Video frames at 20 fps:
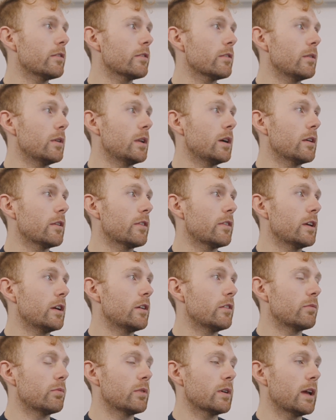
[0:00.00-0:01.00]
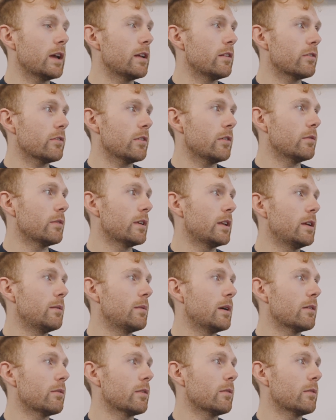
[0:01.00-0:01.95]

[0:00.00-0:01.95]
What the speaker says: so a lot of things were getting sold anywhere.